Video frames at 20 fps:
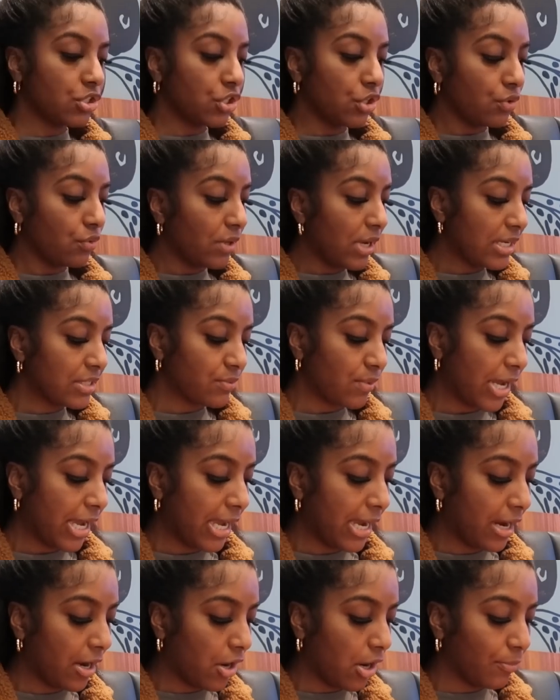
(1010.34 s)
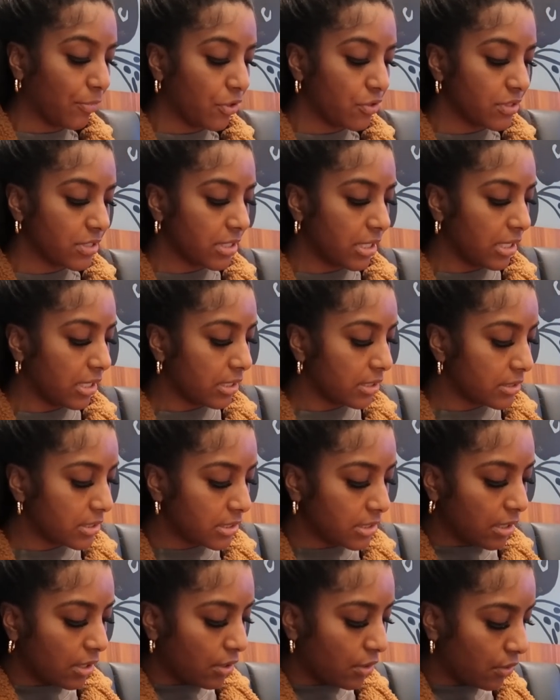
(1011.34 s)
Show you guys what hair I'm using.
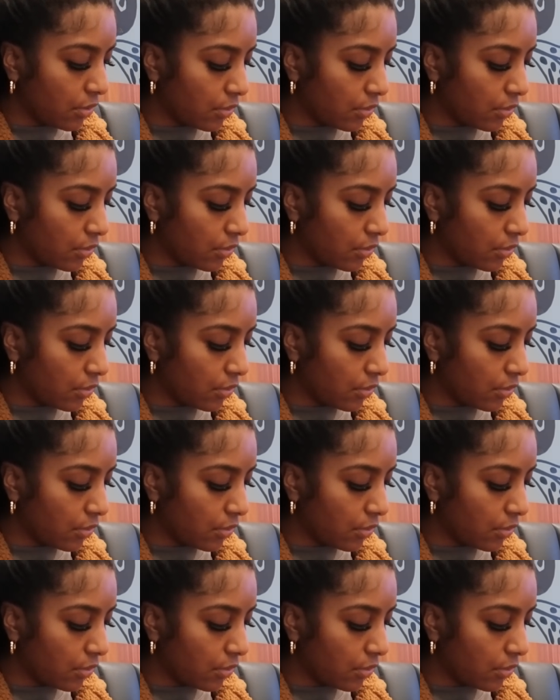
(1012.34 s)
So